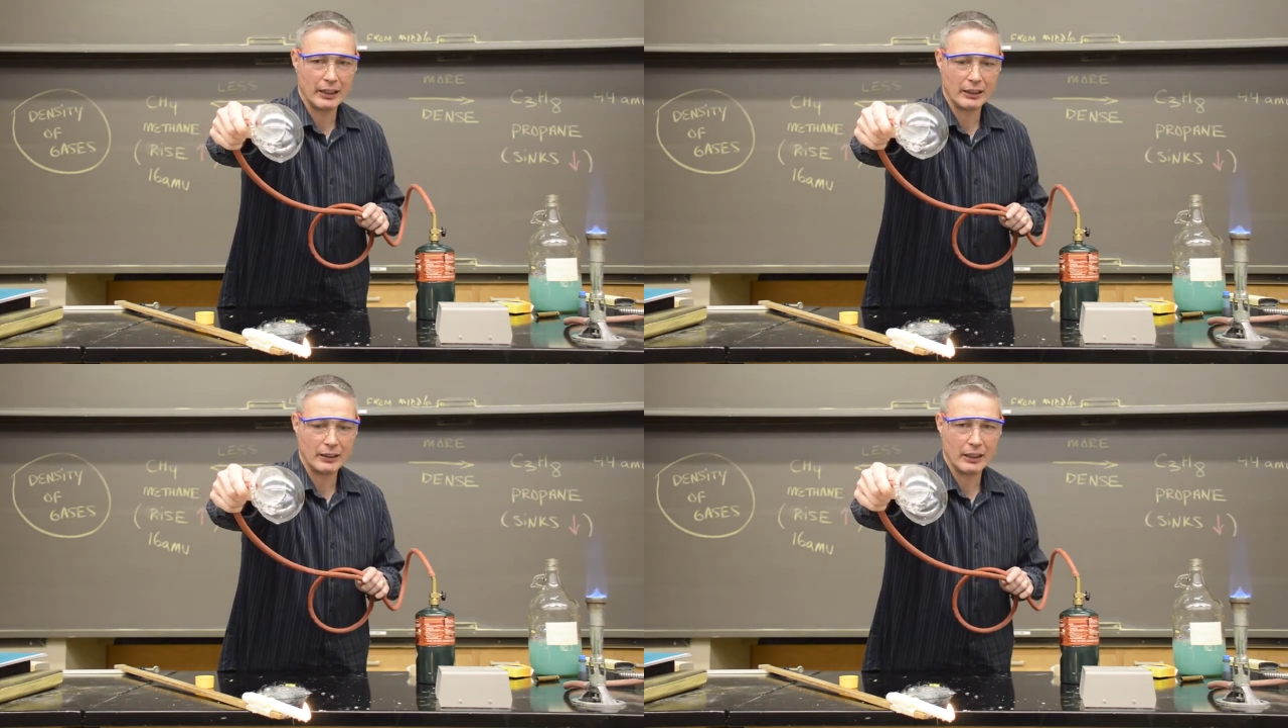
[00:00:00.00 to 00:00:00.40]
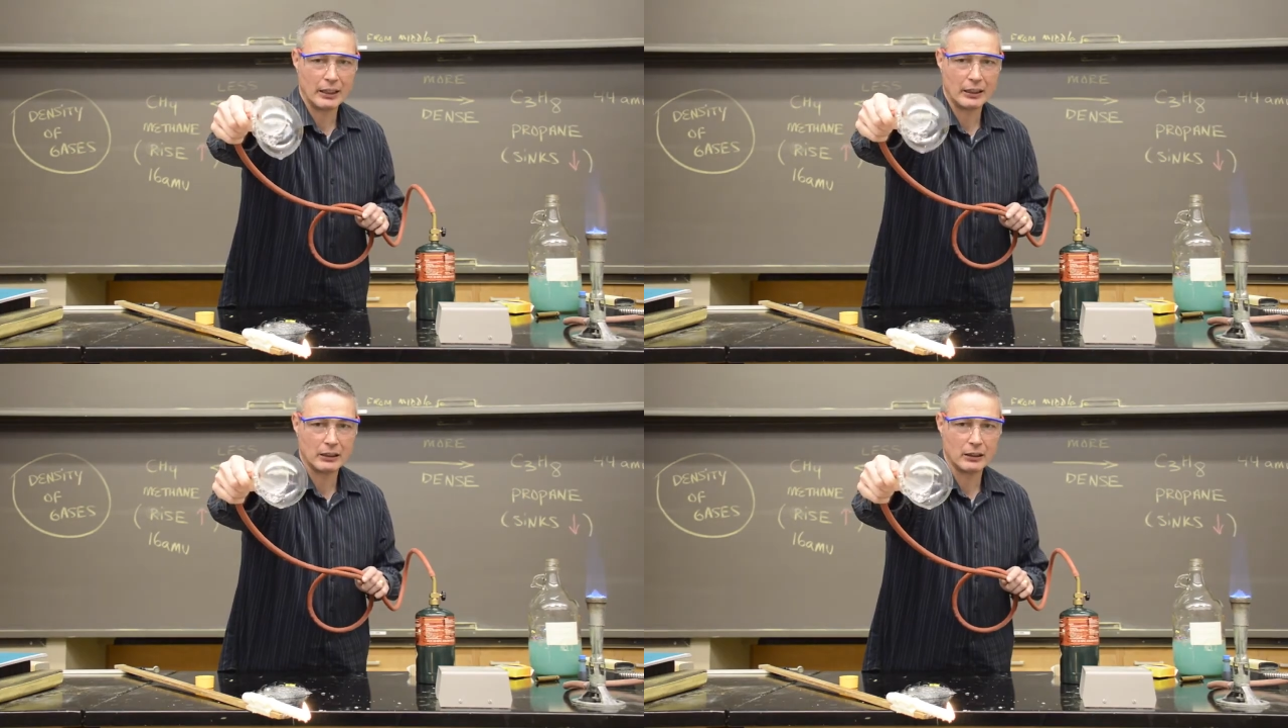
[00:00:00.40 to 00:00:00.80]
and
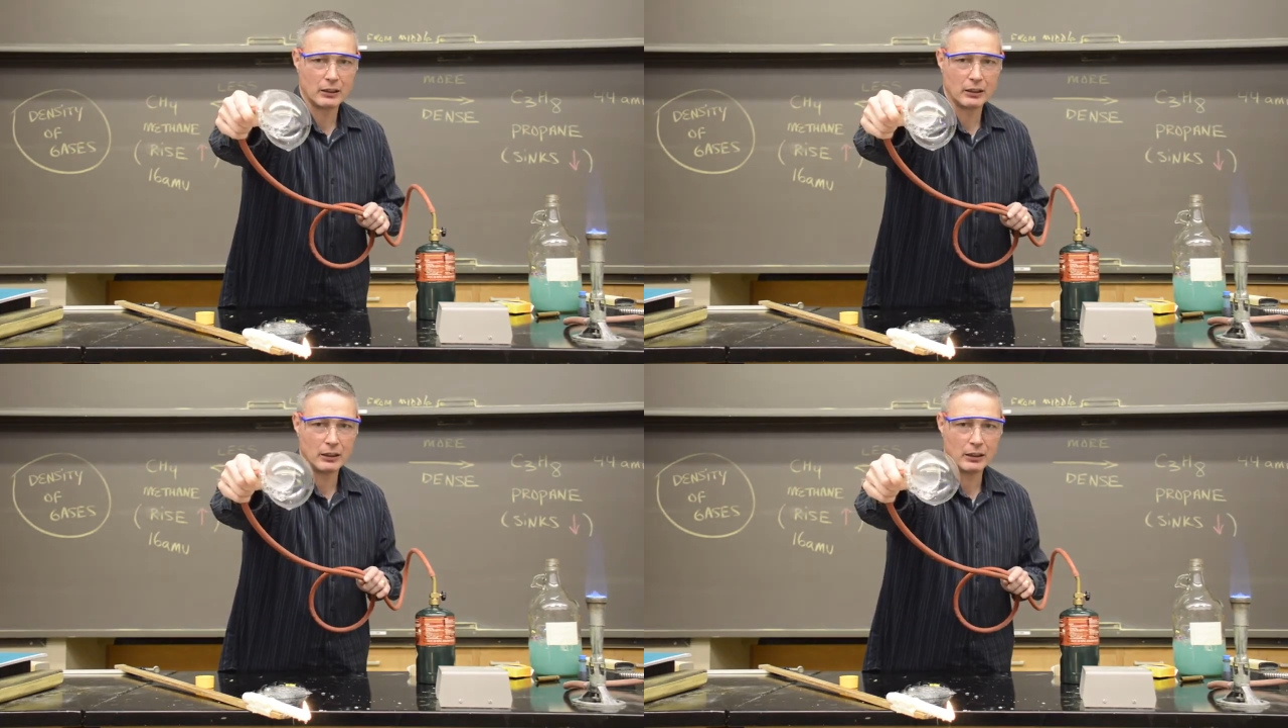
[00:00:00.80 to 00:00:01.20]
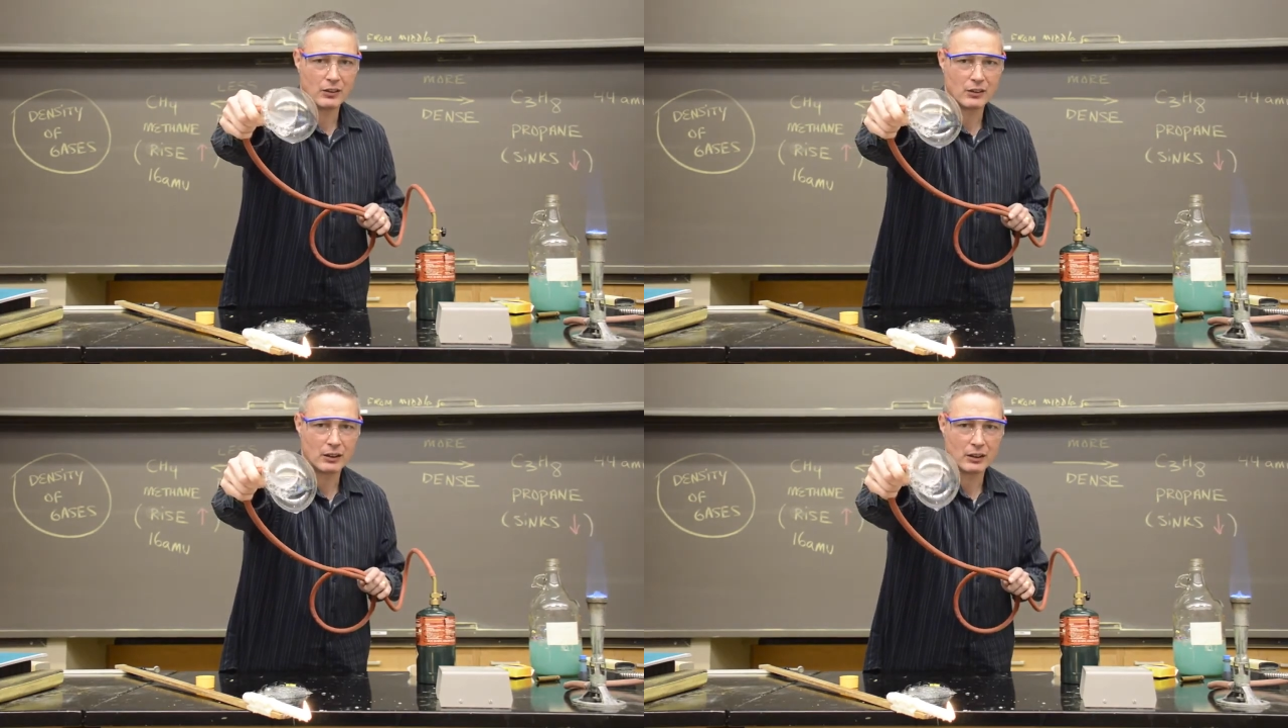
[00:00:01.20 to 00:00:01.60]
then
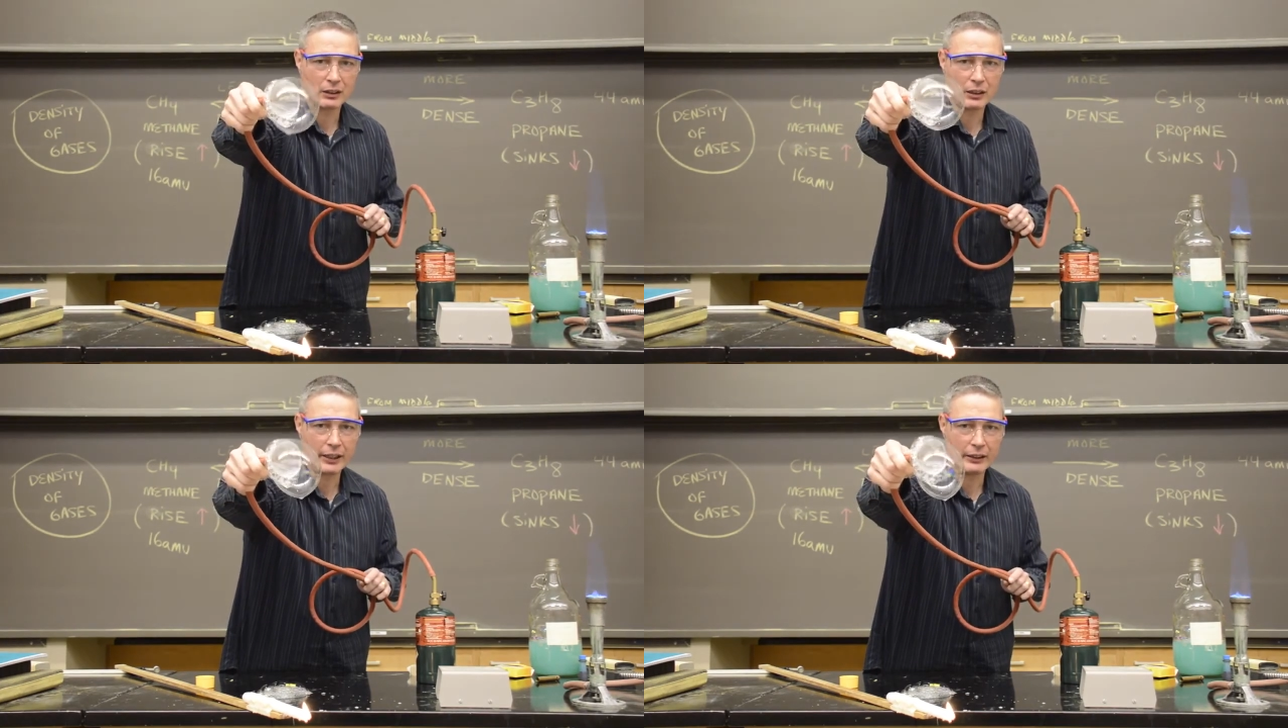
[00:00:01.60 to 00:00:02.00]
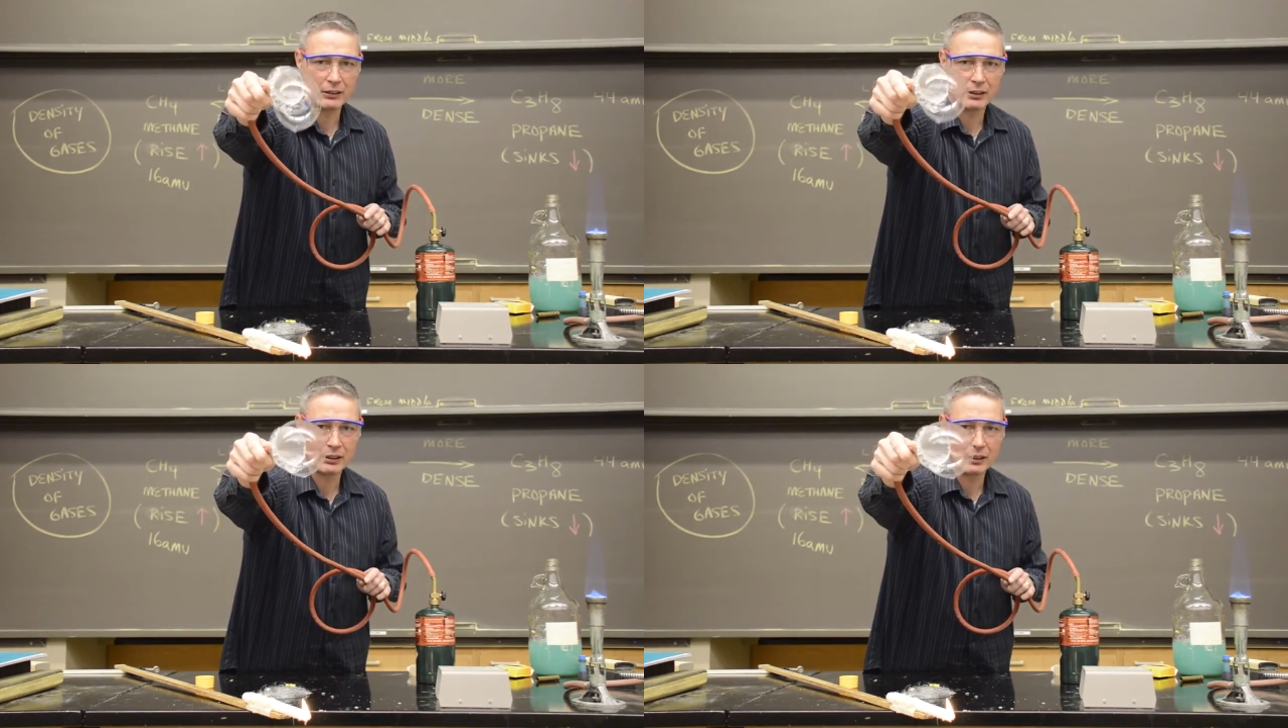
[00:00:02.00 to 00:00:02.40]
it's going to light.